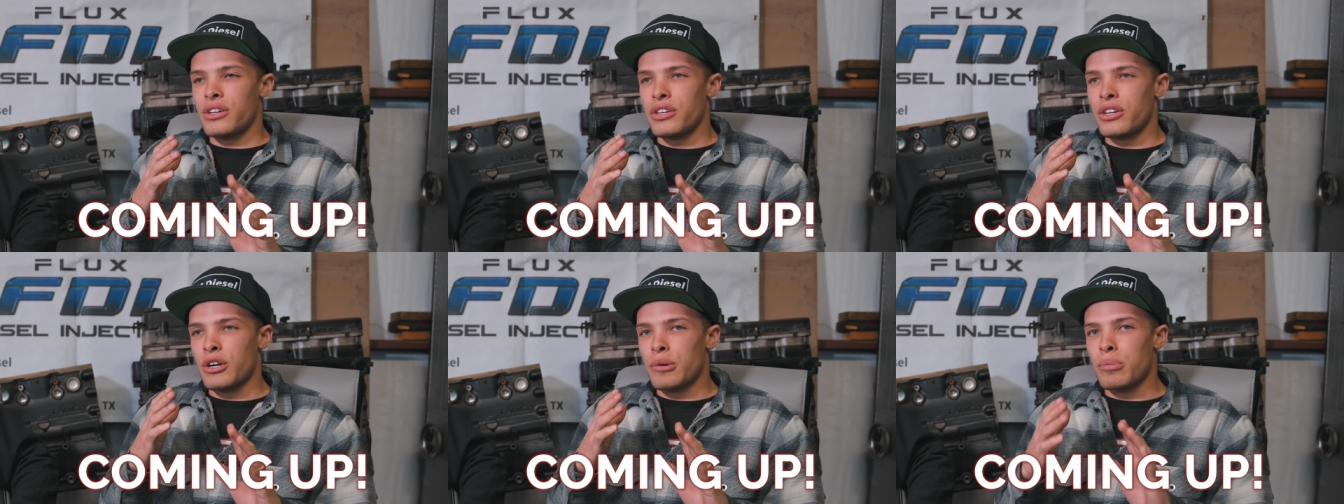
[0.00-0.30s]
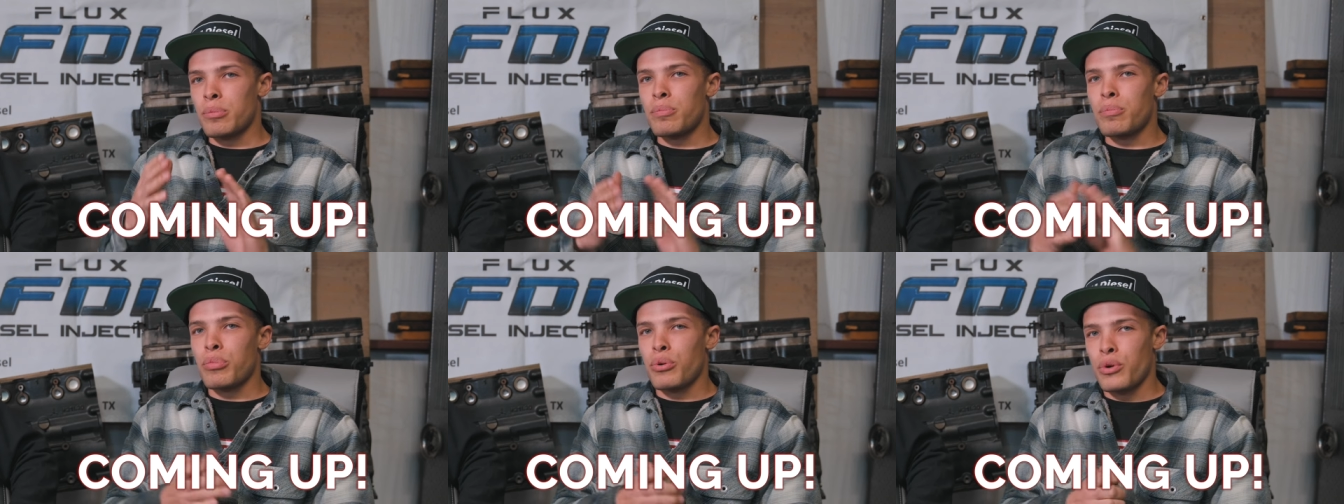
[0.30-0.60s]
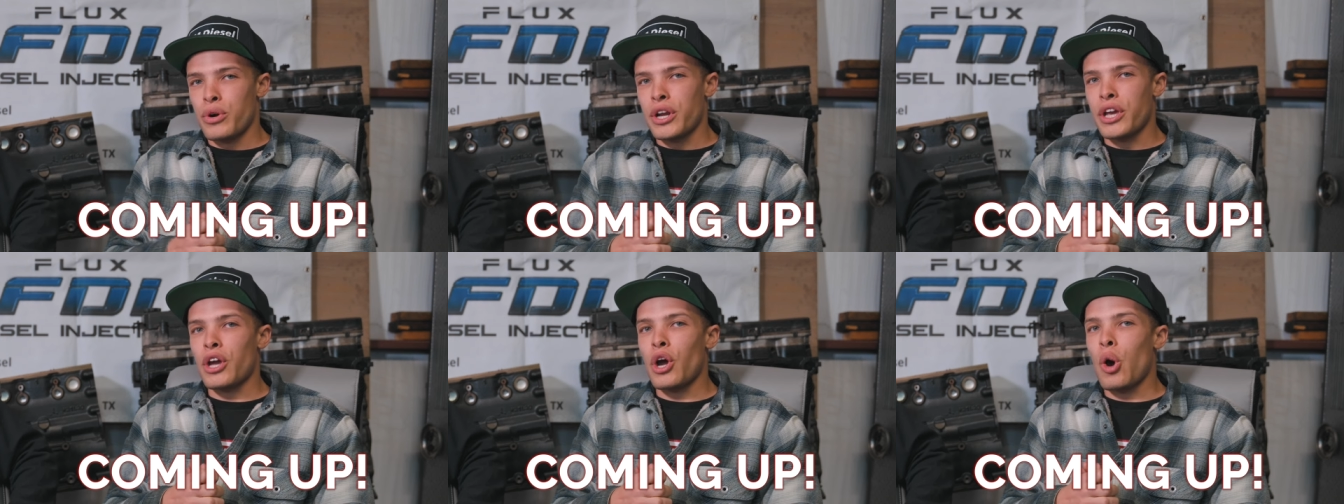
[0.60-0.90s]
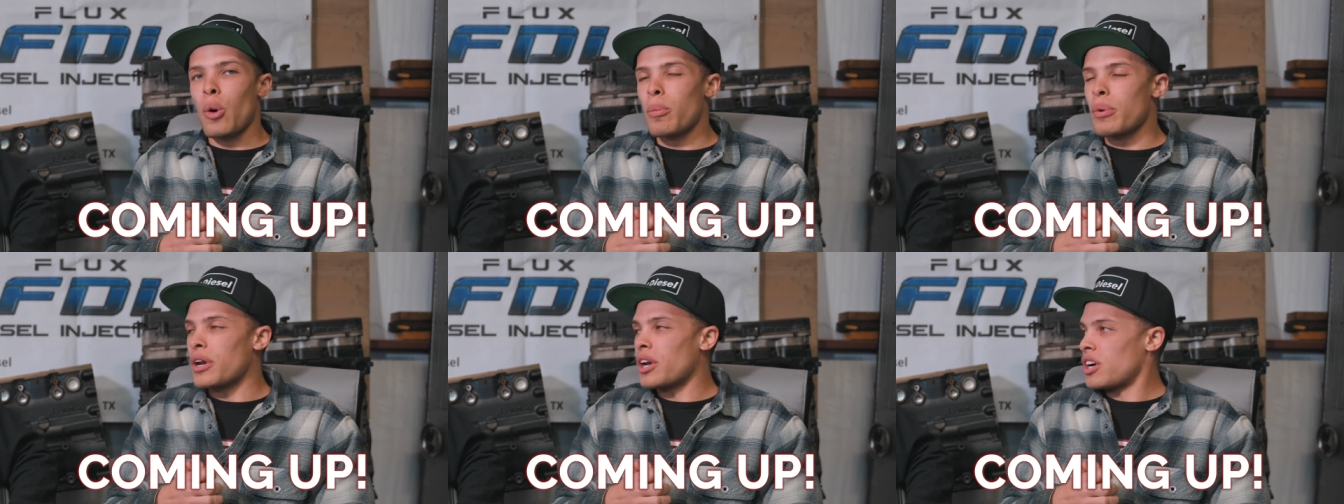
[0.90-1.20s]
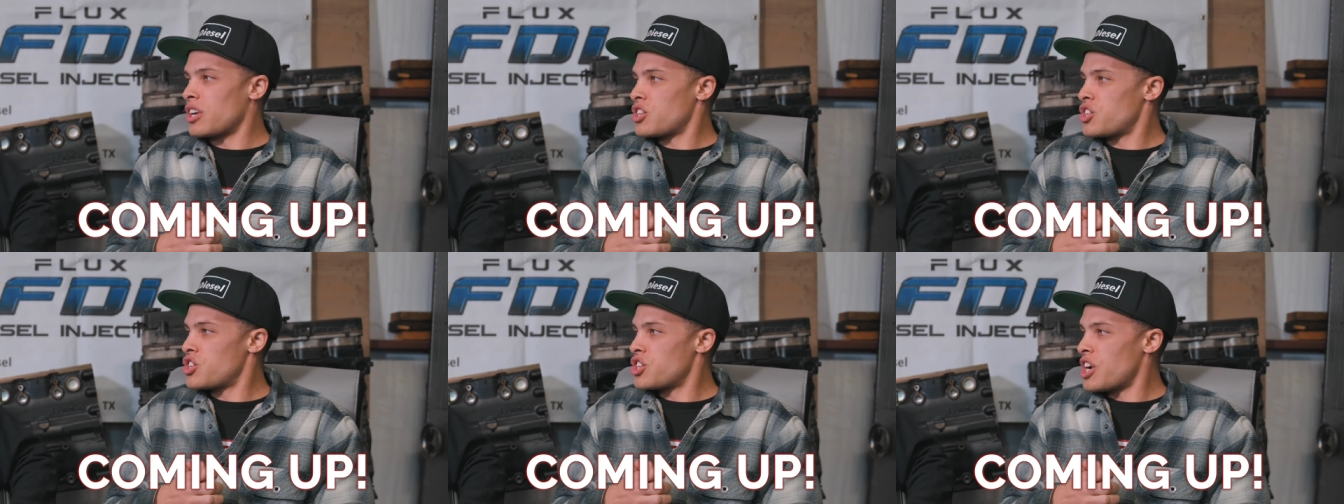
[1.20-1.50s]
You're pretty open
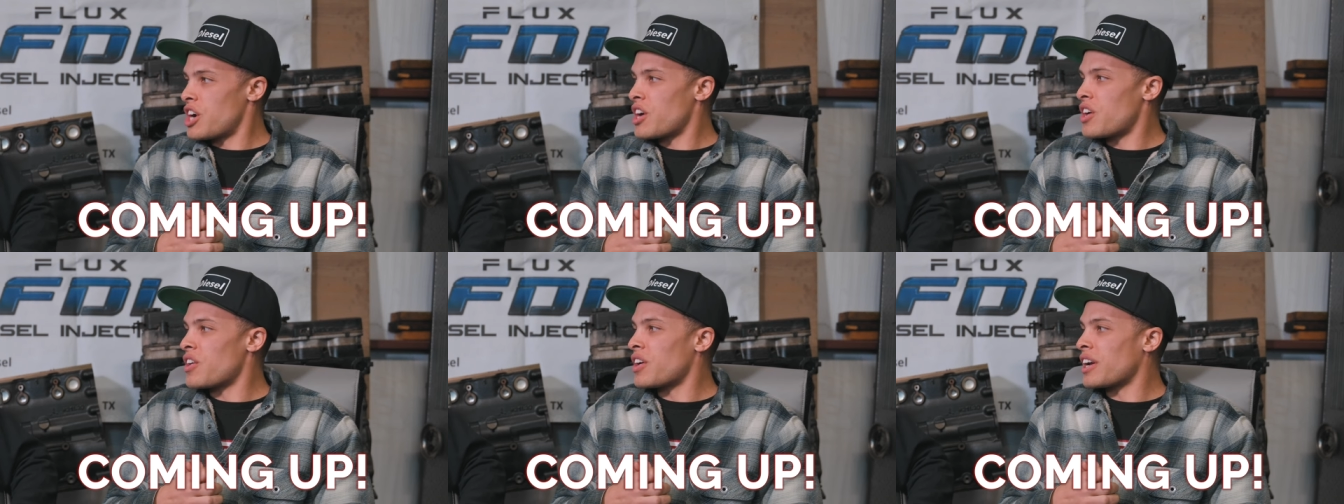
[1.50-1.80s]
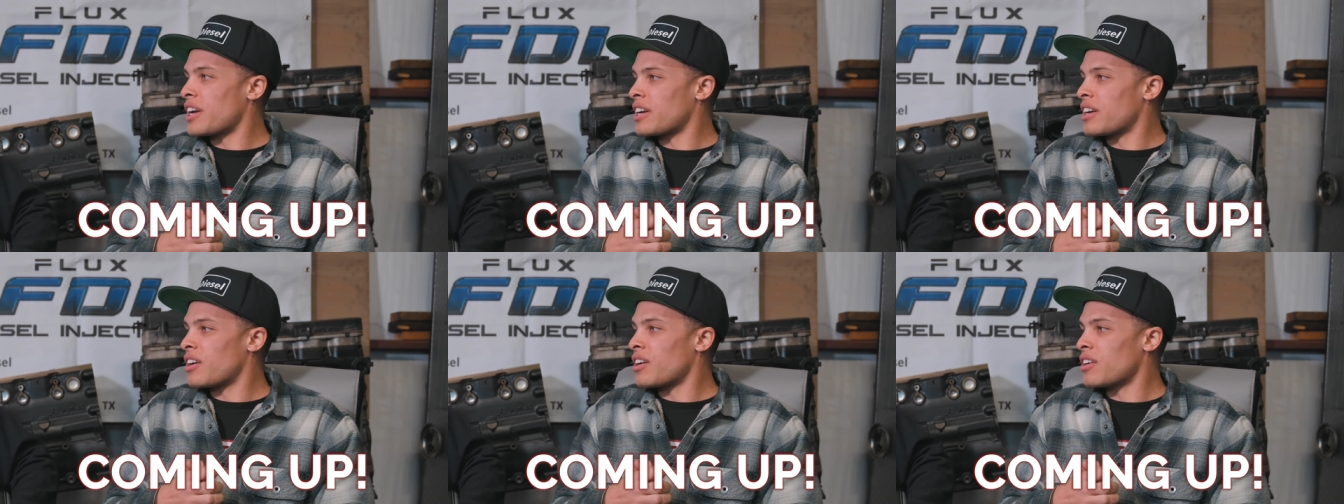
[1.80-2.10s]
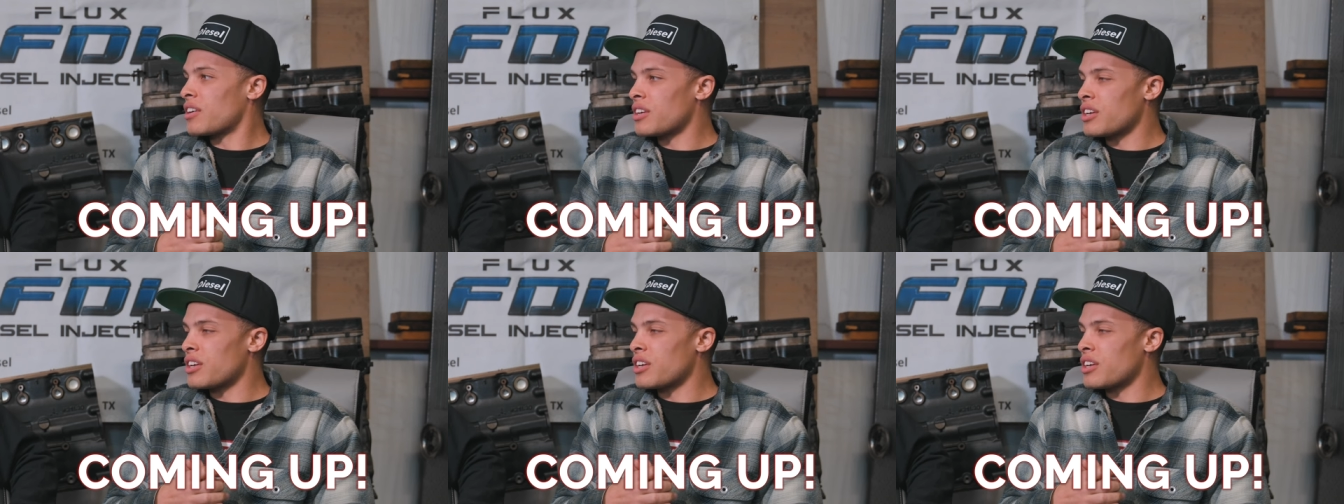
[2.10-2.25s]
on sharing,